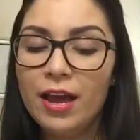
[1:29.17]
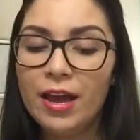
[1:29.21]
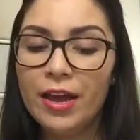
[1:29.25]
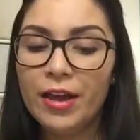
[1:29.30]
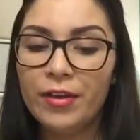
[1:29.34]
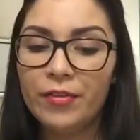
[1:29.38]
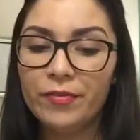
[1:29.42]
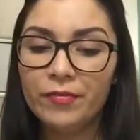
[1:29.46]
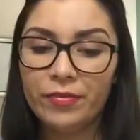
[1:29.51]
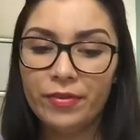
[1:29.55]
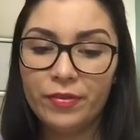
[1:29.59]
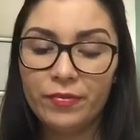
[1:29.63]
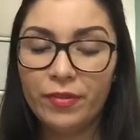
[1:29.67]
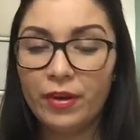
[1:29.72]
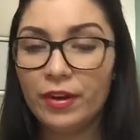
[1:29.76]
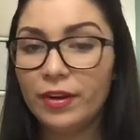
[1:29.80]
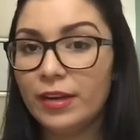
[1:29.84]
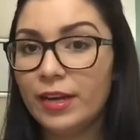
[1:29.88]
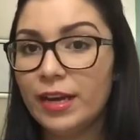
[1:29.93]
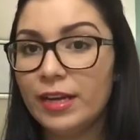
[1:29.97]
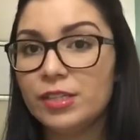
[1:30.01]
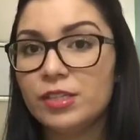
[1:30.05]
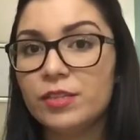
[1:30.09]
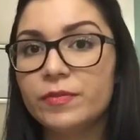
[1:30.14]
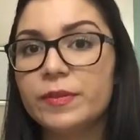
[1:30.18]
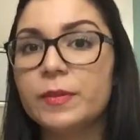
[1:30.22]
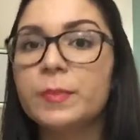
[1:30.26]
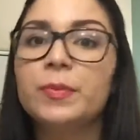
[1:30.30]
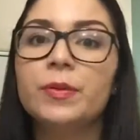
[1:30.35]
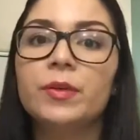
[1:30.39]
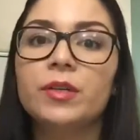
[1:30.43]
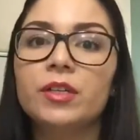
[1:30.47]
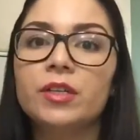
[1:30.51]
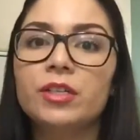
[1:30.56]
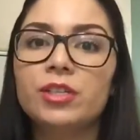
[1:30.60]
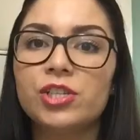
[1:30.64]
In the very end of the
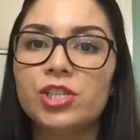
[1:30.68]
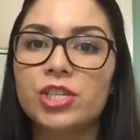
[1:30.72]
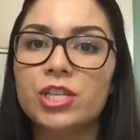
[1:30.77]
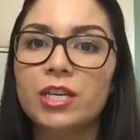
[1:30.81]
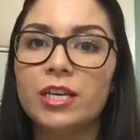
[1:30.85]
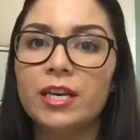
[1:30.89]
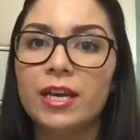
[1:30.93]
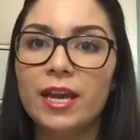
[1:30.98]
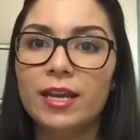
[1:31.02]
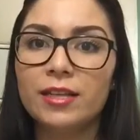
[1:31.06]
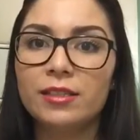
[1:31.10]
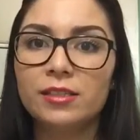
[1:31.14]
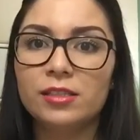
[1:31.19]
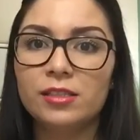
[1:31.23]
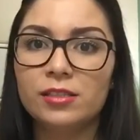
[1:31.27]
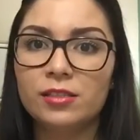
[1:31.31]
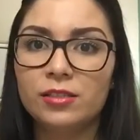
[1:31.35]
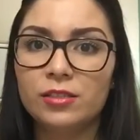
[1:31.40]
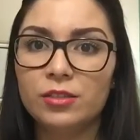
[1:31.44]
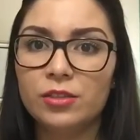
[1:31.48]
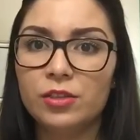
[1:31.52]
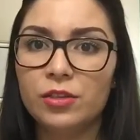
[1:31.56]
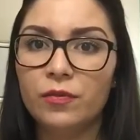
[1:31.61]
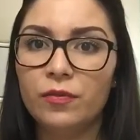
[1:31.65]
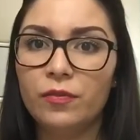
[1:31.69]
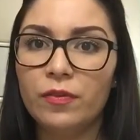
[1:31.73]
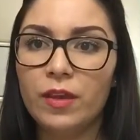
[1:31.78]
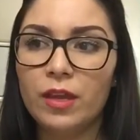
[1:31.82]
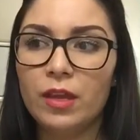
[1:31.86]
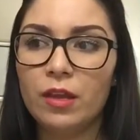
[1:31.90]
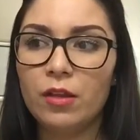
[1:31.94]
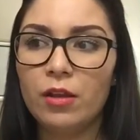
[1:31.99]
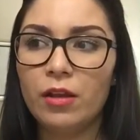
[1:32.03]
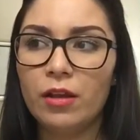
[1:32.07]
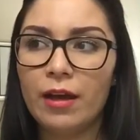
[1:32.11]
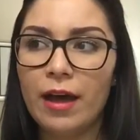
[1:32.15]
book, she gets to
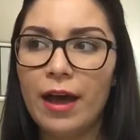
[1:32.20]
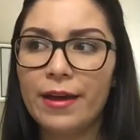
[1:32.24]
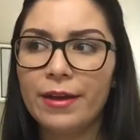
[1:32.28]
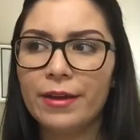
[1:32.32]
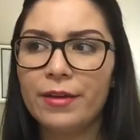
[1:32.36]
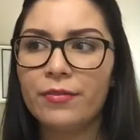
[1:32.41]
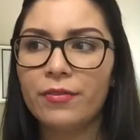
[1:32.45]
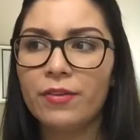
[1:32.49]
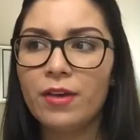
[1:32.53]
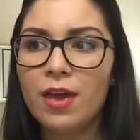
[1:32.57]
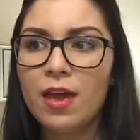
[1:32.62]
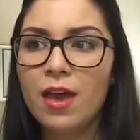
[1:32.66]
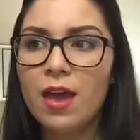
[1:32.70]
feel kind of